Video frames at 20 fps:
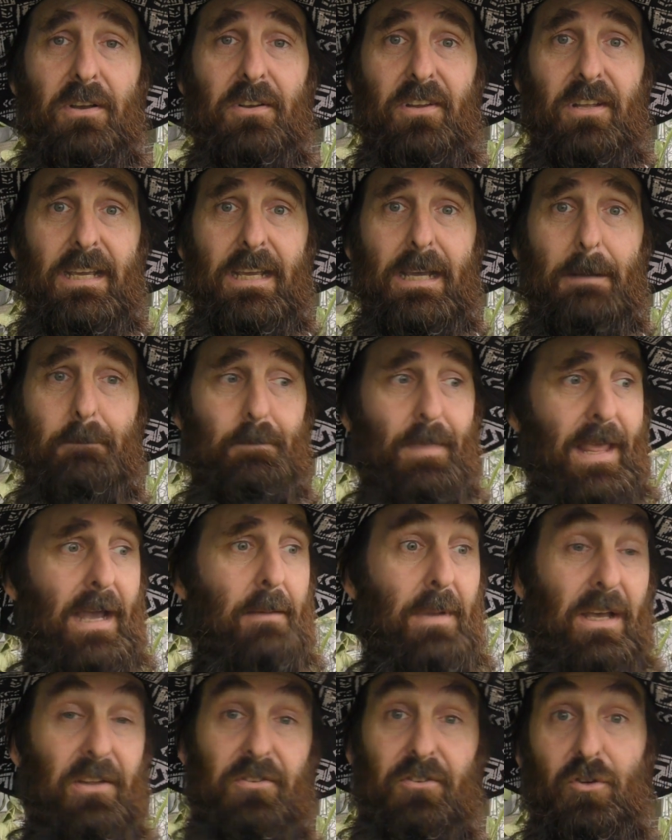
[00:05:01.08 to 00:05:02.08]
idea
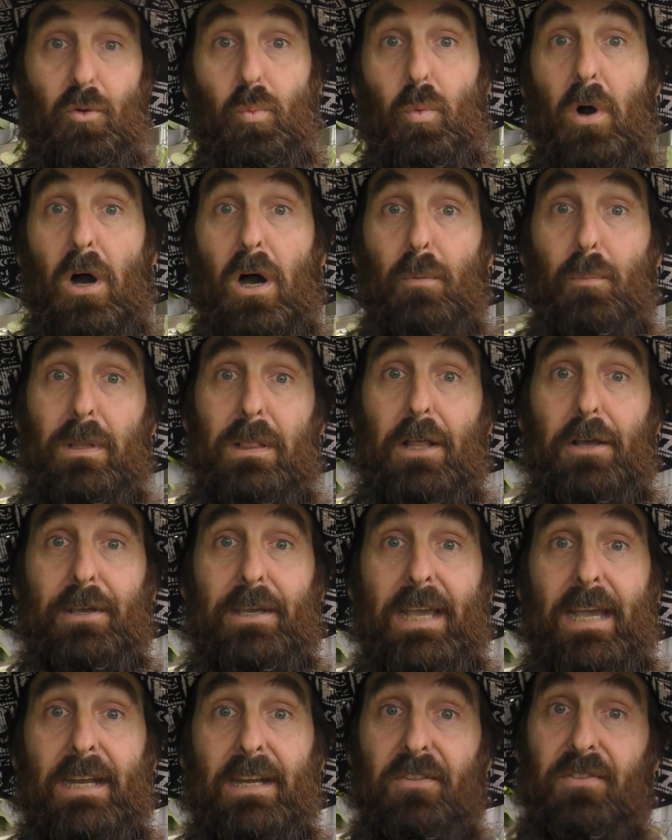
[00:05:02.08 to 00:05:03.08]
as to why we
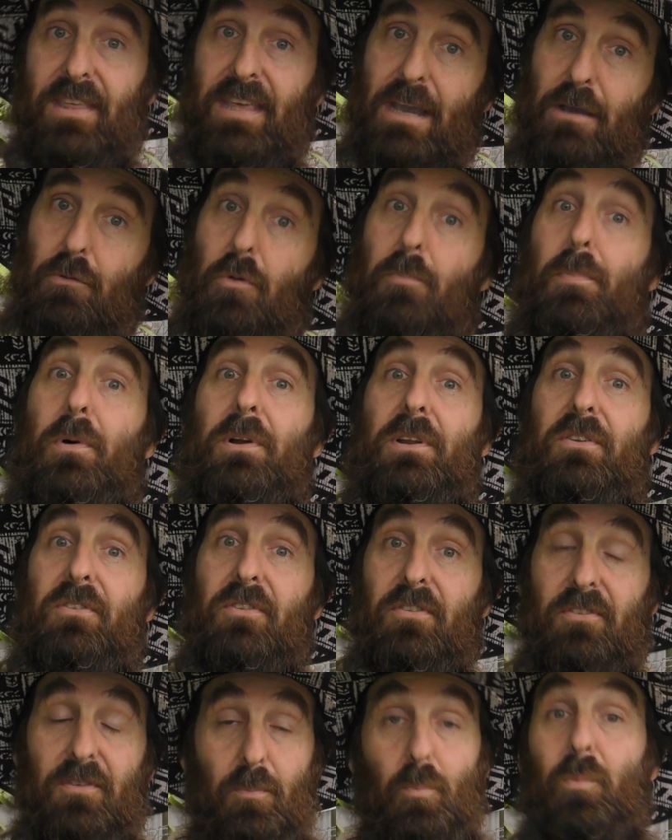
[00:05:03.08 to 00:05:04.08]
located the aquaponic
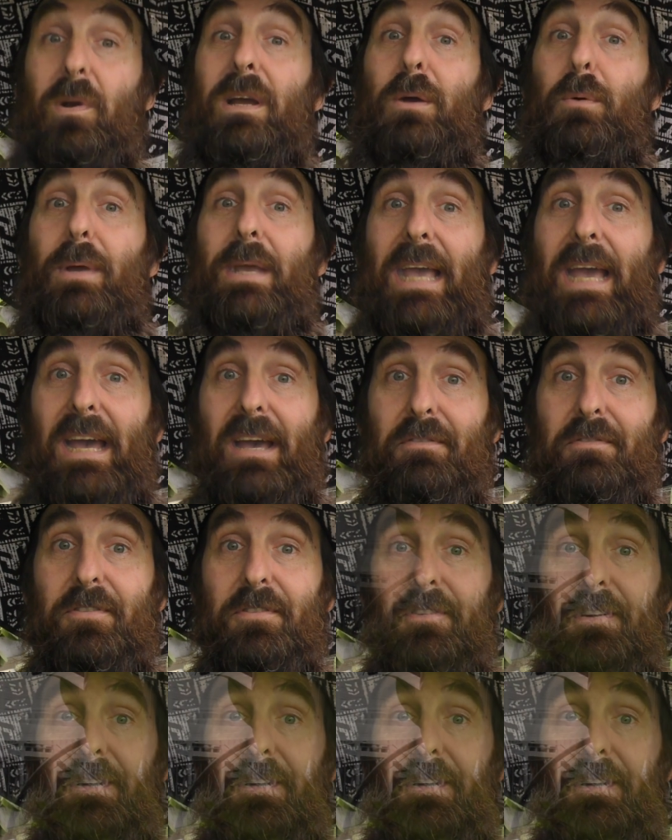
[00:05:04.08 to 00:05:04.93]
system where we have.